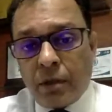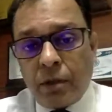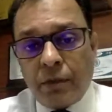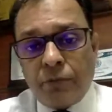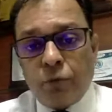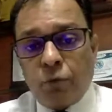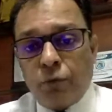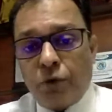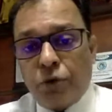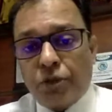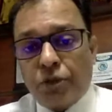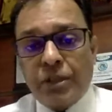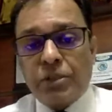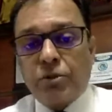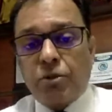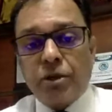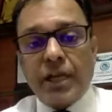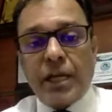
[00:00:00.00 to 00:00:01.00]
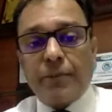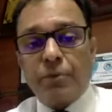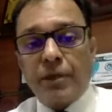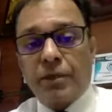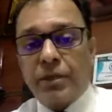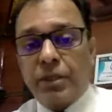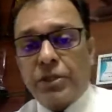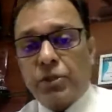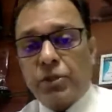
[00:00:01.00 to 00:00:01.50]
if ovulation is not
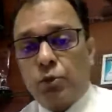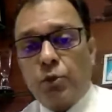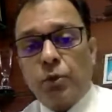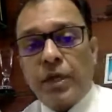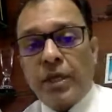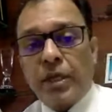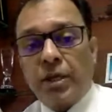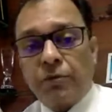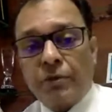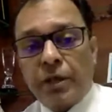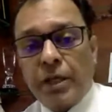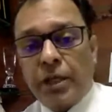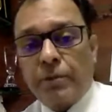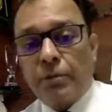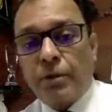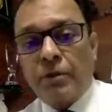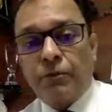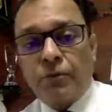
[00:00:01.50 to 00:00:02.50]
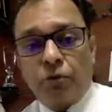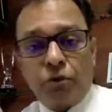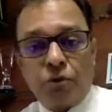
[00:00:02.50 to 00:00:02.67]
happening, there is no egg available